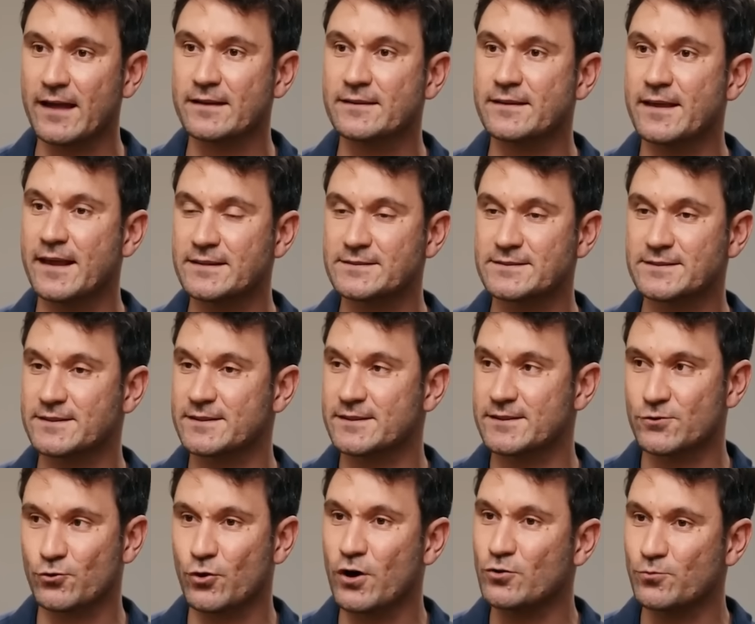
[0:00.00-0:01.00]
And that's
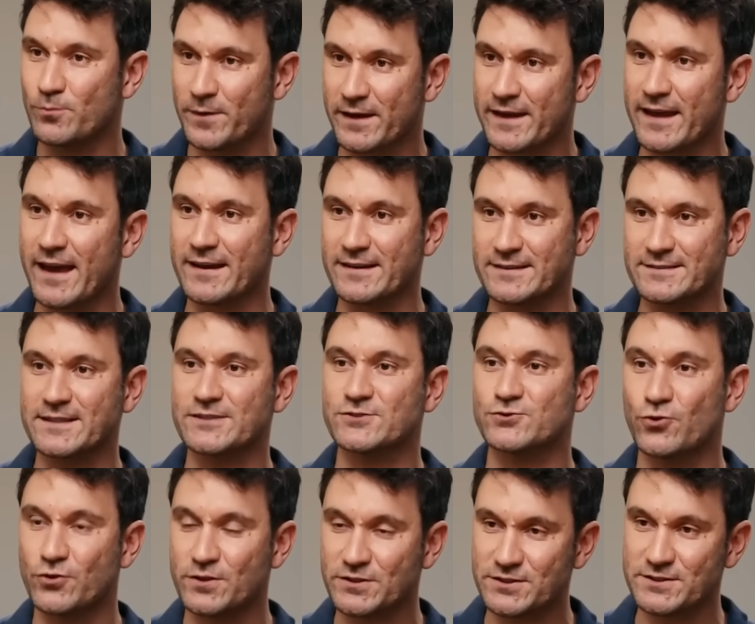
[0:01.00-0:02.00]
the quantum mechanics, like
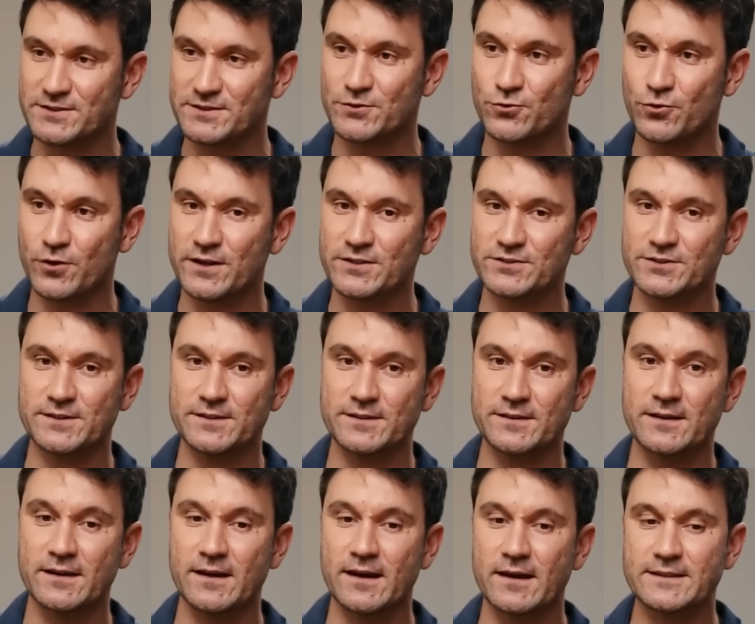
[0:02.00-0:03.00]
Schrodinger's
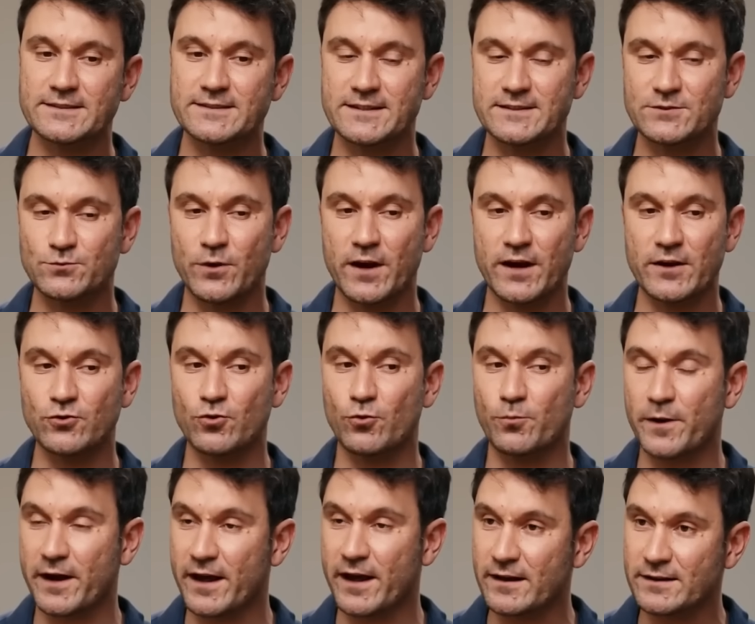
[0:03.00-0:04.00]
equation. This is where, you know,
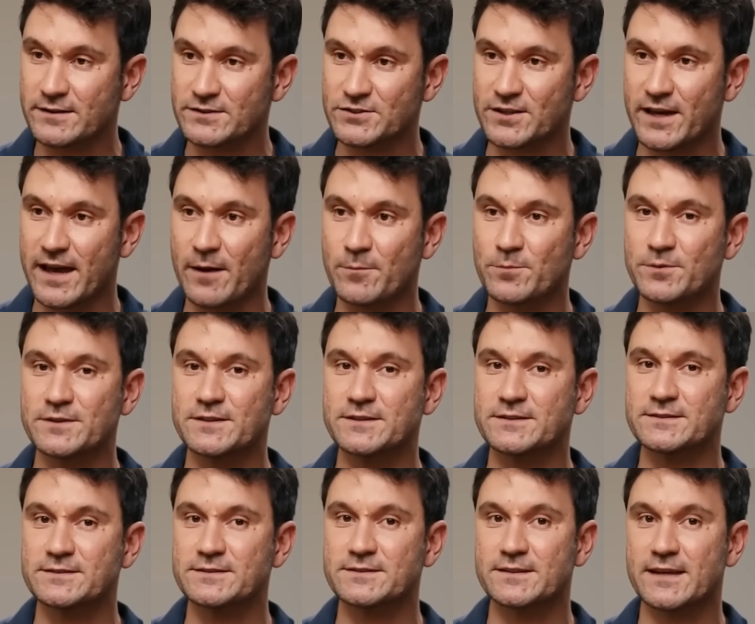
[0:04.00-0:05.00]
biology
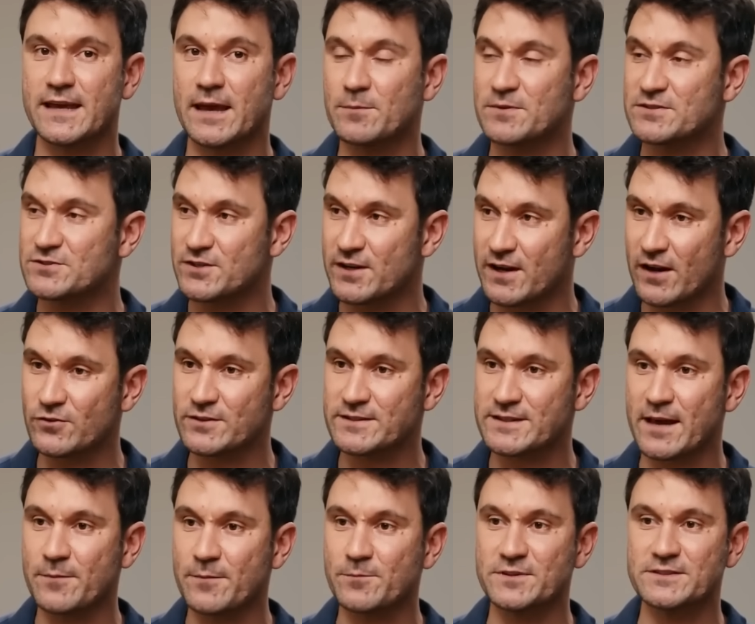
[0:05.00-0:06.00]
happens, chemistry around us
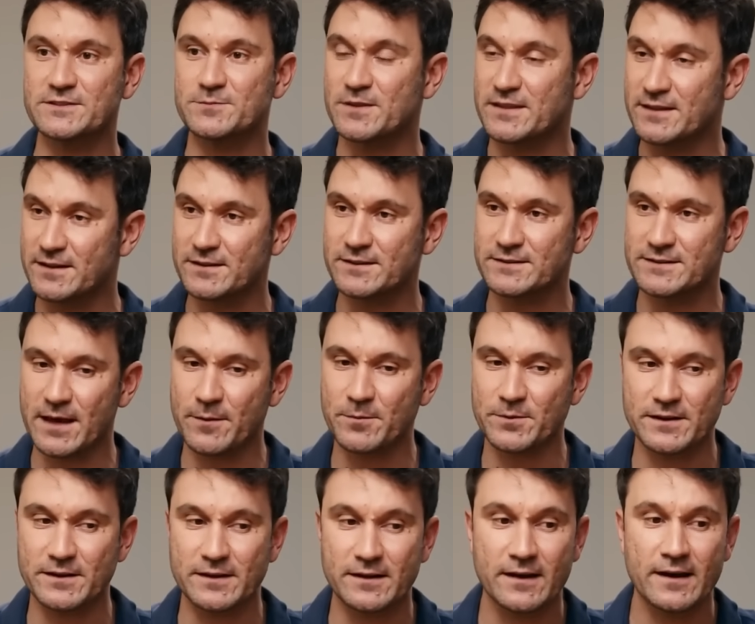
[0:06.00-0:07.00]
happens, materials
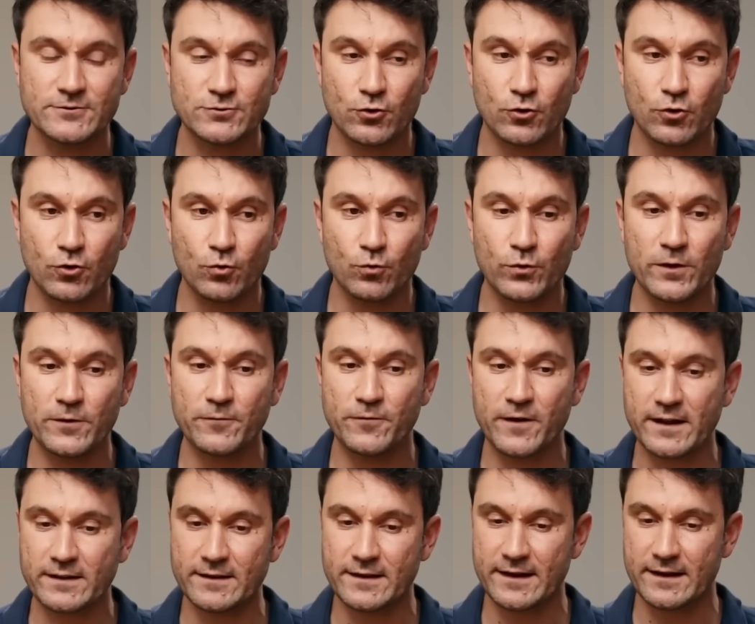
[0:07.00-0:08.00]
happen. So we
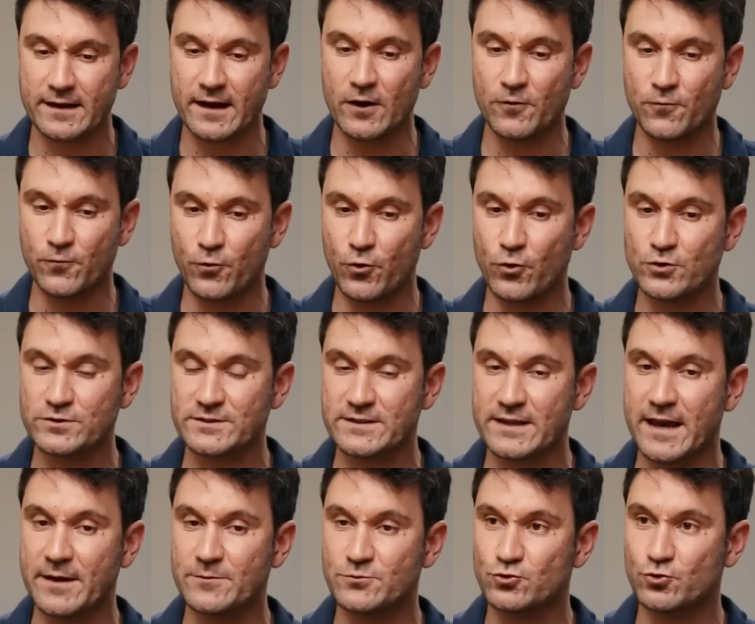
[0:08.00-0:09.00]
felt like our first
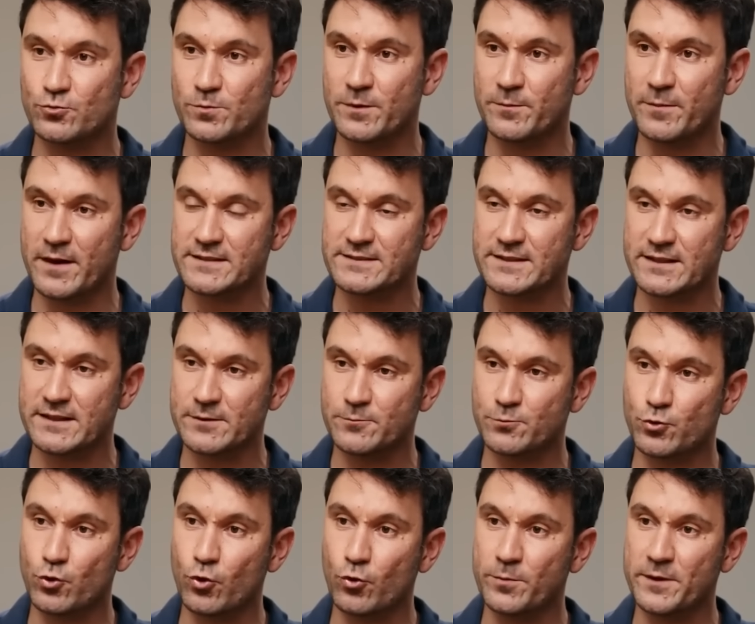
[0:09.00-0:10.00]
lab should be basically
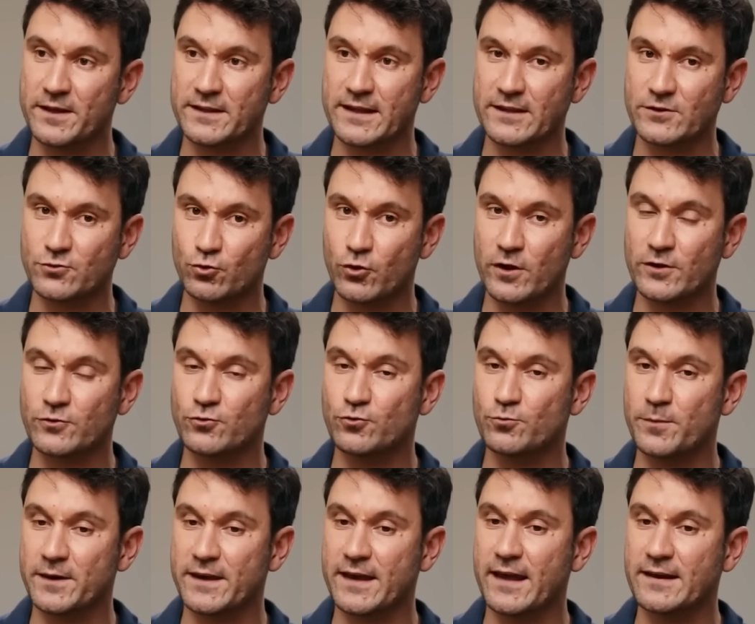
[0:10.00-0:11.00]
probing that
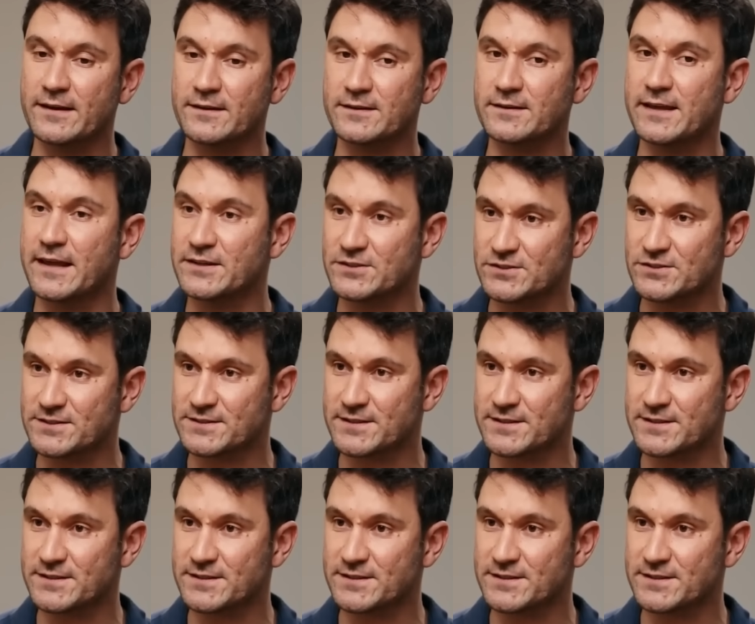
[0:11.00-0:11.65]
quantum mechanical energy